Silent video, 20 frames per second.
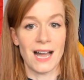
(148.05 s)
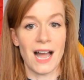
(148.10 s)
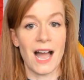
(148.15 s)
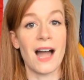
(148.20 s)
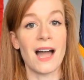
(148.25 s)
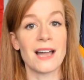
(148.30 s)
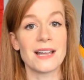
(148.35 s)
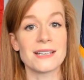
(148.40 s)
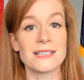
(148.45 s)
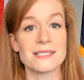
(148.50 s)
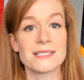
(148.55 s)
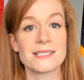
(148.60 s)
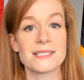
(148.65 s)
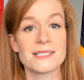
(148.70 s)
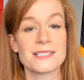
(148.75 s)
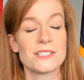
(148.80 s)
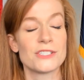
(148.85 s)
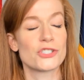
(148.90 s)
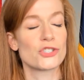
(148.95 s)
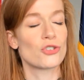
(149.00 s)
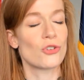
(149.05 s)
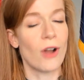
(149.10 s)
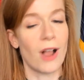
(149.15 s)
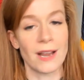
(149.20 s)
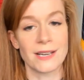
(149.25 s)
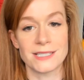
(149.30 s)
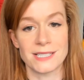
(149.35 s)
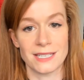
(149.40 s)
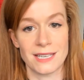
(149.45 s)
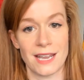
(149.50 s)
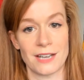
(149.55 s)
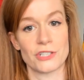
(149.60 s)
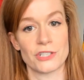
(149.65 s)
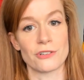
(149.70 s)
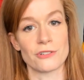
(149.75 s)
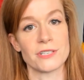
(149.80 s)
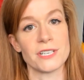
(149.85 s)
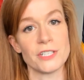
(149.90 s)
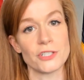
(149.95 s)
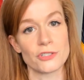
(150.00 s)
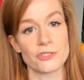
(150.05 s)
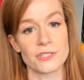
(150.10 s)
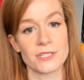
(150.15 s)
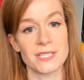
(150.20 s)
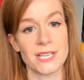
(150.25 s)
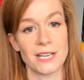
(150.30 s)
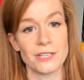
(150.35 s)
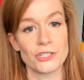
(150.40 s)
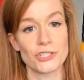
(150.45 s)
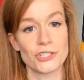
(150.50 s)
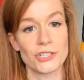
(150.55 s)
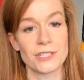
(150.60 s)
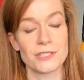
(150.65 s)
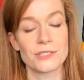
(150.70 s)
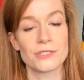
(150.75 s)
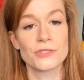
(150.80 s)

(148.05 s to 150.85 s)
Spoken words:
eyes trying to catch their teacher's attention,